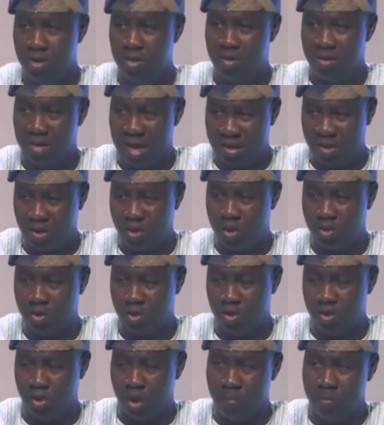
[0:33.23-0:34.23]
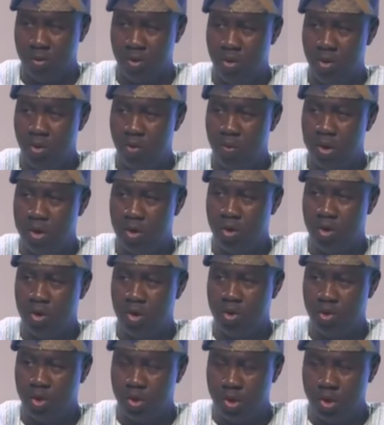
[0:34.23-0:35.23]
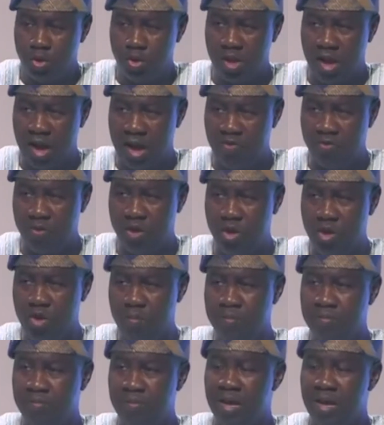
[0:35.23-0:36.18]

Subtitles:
That's got to stop. We're going to introduce high-volume,